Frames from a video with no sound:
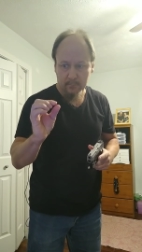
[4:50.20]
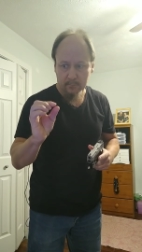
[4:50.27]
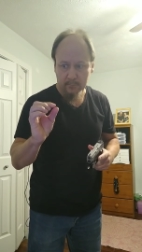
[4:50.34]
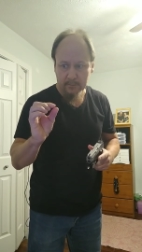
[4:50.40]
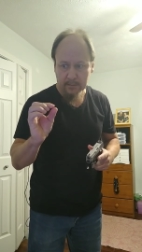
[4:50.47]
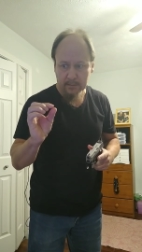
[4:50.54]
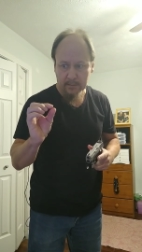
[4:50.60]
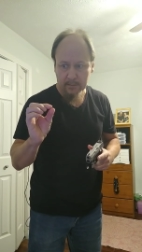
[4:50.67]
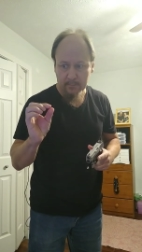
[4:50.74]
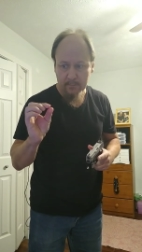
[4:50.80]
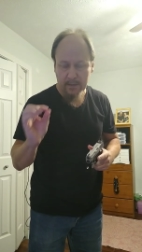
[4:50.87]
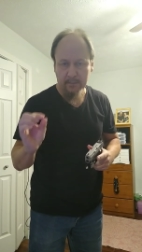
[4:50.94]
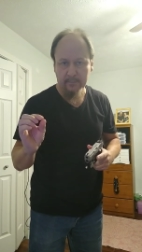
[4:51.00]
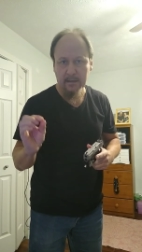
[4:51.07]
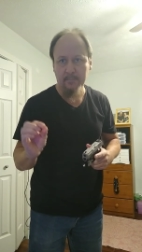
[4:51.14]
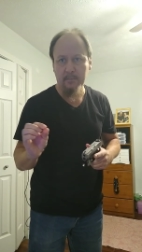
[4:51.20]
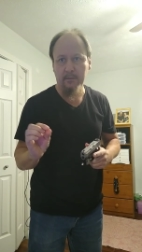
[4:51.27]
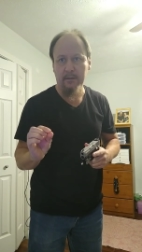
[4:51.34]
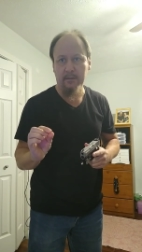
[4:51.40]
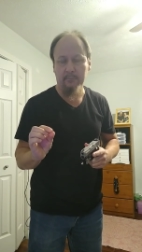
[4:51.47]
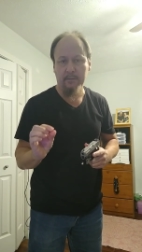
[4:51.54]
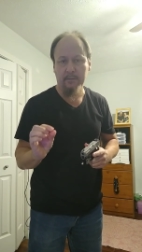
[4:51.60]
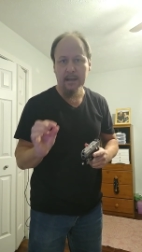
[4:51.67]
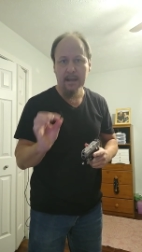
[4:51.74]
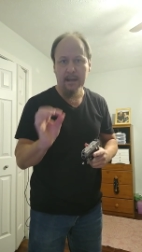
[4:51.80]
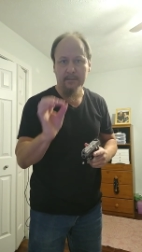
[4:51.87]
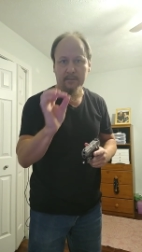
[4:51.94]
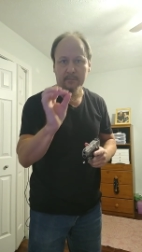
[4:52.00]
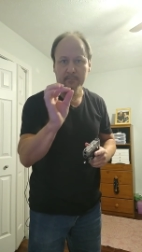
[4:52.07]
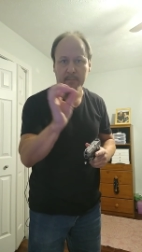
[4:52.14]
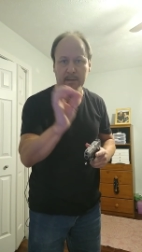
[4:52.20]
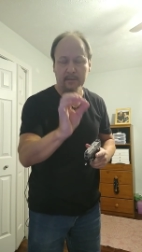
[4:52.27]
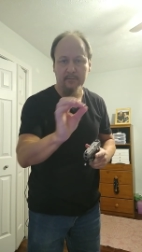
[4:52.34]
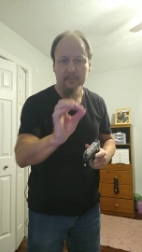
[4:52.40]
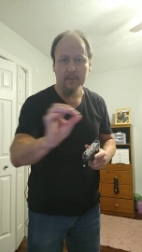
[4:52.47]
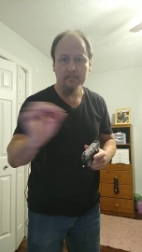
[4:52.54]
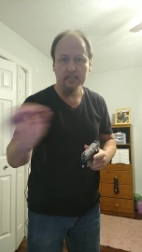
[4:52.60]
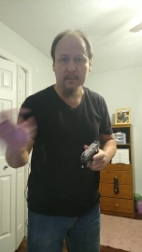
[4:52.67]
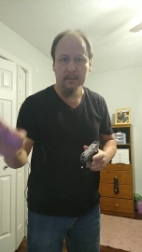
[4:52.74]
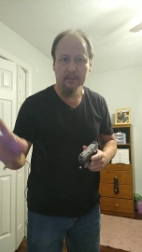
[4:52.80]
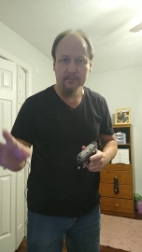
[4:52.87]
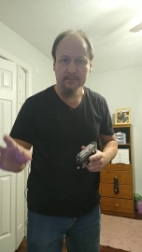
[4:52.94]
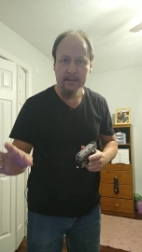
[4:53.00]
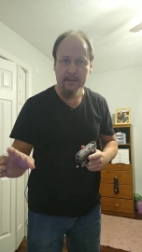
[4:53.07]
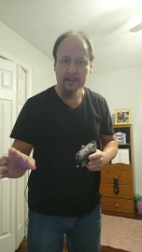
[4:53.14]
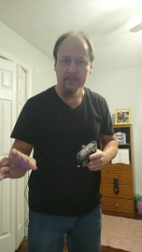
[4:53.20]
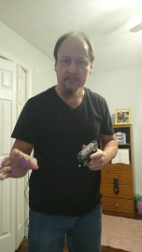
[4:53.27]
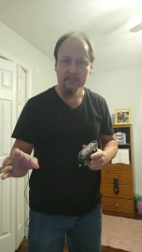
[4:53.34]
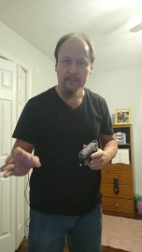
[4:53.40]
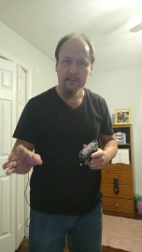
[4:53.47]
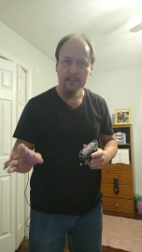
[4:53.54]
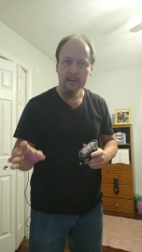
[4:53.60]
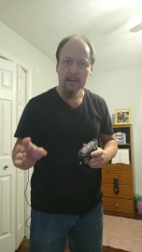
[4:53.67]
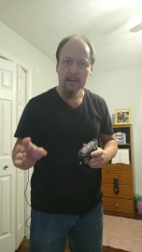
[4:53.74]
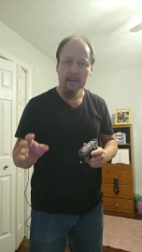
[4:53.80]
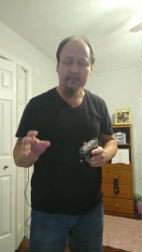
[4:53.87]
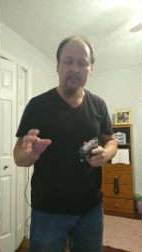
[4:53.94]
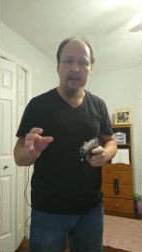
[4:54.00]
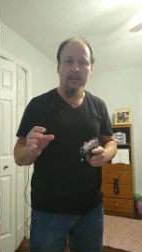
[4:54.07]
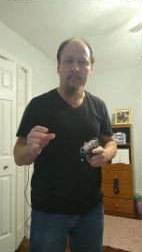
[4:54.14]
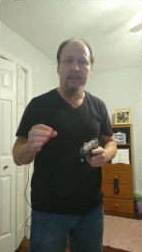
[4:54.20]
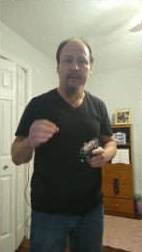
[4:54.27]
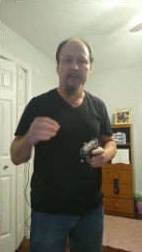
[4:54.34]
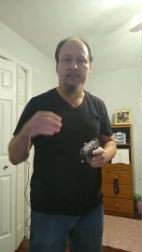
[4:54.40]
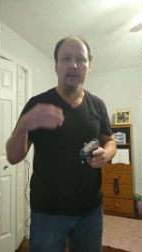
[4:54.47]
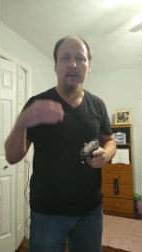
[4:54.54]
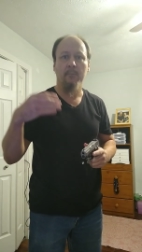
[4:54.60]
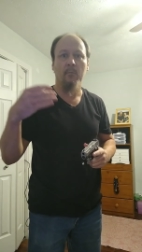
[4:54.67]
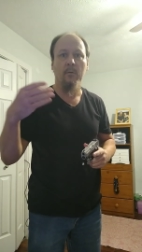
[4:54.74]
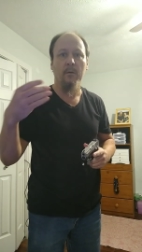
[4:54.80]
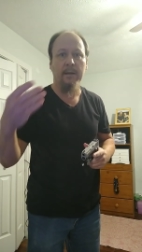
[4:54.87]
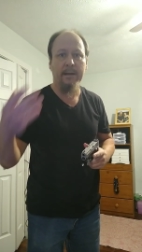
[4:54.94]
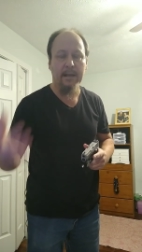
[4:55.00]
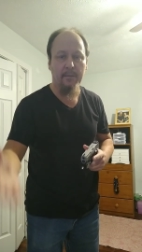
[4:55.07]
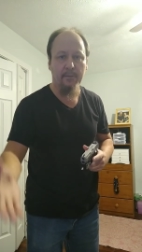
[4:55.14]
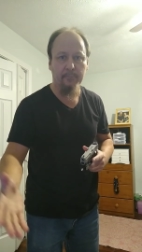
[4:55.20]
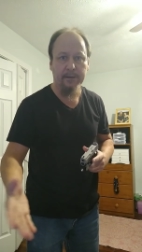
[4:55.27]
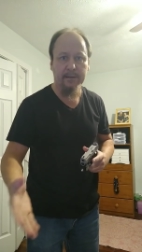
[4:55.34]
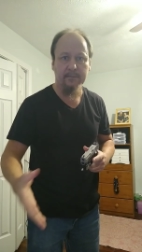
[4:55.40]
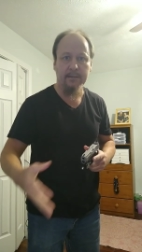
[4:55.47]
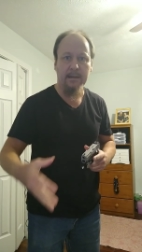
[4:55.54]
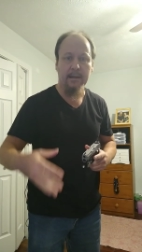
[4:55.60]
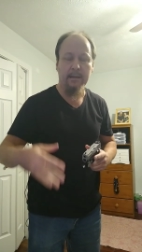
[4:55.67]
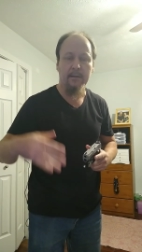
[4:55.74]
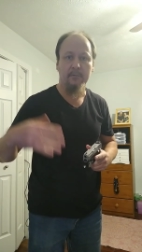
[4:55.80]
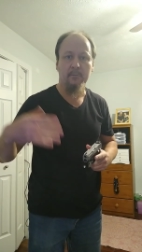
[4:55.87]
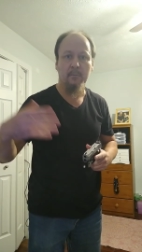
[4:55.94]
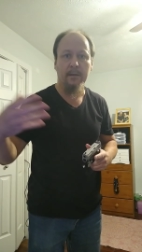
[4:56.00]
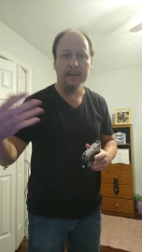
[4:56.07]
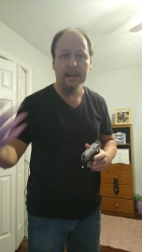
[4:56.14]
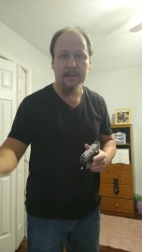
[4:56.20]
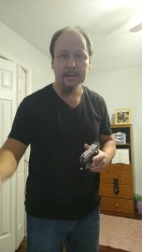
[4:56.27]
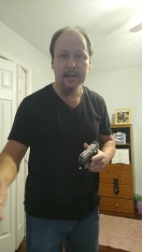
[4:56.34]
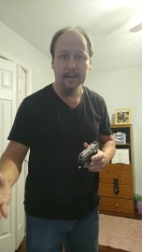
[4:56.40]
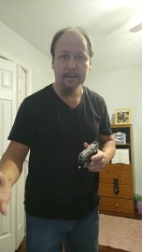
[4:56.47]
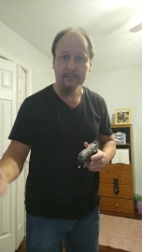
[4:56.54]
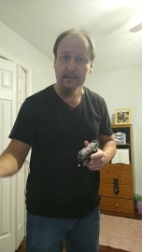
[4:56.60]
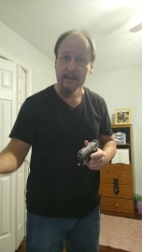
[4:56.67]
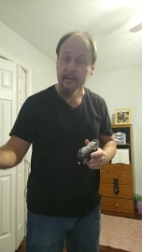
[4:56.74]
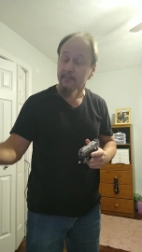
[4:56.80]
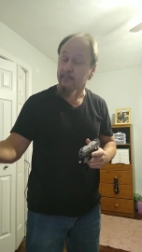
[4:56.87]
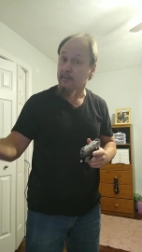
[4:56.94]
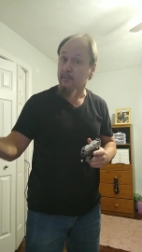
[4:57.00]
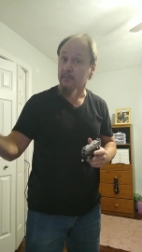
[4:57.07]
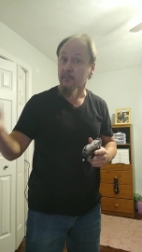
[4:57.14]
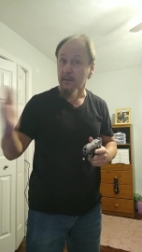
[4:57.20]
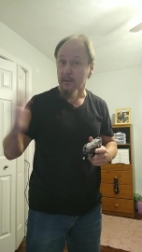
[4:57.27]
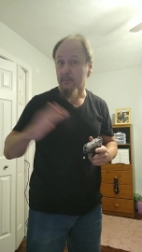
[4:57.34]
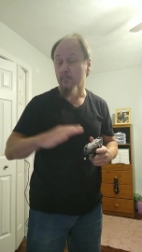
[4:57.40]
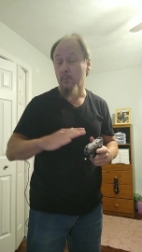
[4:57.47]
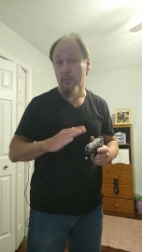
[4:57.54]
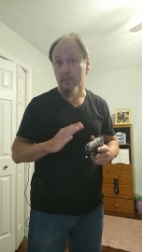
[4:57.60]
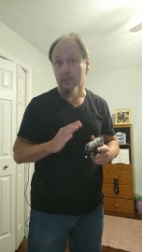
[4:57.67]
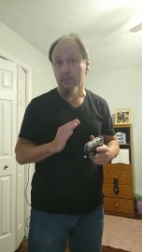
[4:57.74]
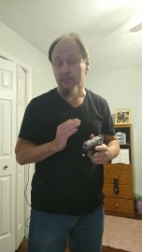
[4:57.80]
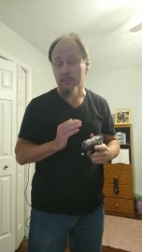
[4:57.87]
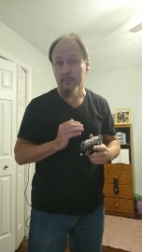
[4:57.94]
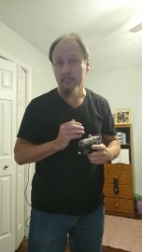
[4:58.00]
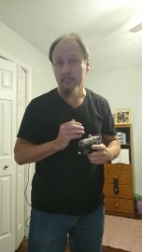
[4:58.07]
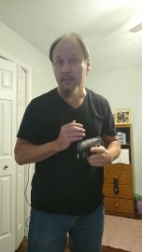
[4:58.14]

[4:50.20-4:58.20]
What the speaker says: the amount of time you need to react is based on milliseconds. It's not based on, well, I got 3 seconds, well, I got 9 seconds. It's more closer to